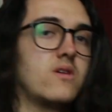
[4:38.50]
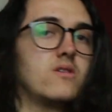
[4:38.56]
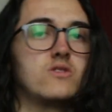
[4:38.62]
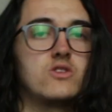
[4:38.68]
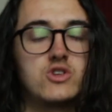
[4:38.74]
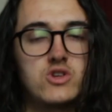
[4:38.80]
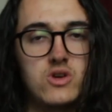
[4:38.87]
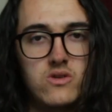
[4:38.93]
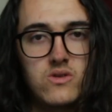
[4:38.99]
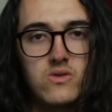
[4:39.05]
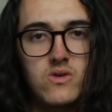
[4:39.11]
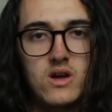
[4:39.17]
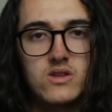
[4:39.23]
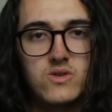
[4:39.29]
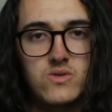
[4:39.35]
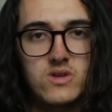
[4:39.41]
To show you,
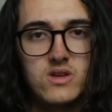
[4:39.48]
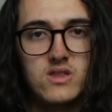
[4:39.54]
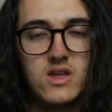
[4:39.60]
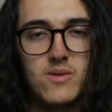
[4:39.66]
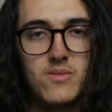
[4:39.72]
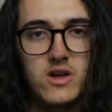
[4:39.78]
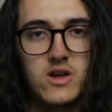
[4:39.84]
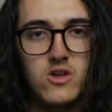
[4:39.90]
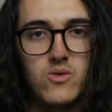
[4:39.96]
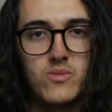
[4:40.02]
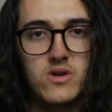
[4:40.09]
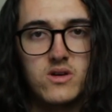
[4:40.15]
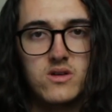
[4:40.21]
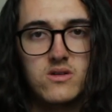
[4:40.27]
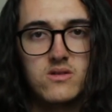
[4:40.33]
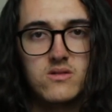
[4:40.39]
I do need to get my
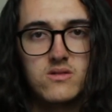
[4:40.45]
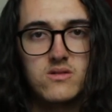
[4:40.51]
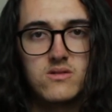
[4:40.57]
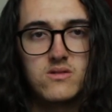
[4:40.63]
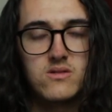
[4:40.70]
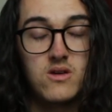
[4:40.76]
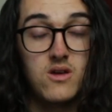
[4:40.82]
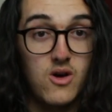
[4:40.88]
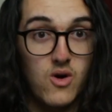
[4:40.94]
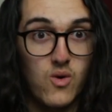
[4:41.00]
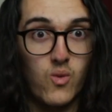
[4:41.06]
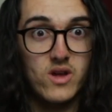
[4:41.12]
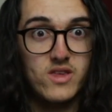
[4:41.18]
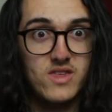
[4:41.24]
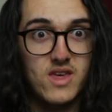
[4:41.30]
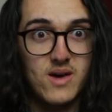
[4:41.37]
notebook.
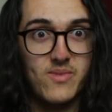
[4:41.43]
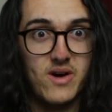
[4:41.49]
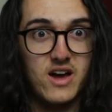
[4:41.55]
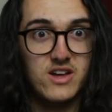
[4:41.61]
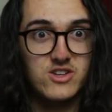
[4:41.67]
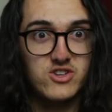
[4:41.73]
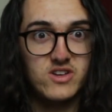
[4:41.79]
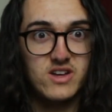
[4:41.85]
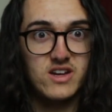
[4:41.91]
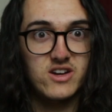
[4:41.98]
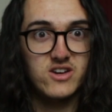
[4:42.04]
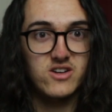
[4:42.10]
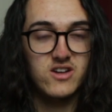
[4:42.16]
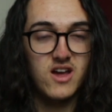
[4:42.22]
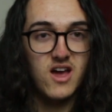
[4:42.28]
What's that behind your ear?